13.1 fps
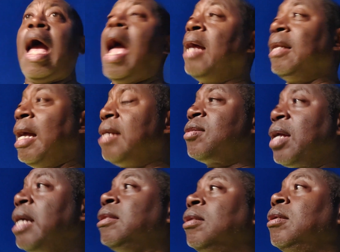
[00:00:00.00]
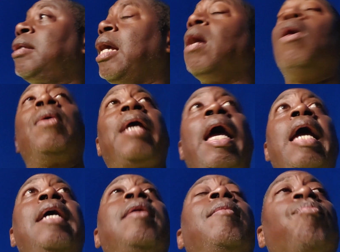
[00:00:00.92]
And they say, look at,
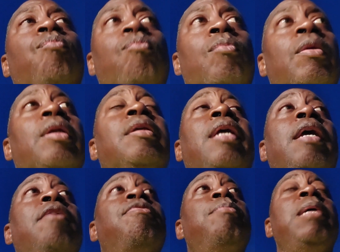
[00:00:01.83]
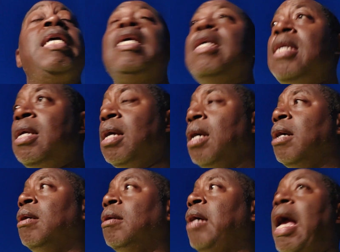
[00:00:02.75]
okay, give me
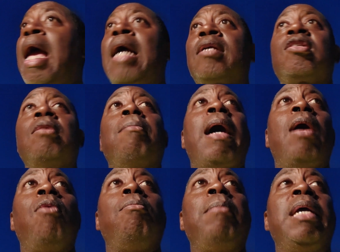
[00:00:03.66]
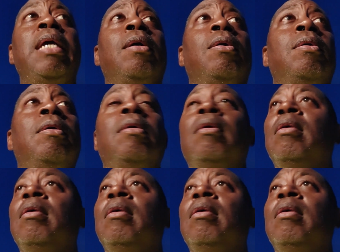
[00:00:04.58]
X amount mil.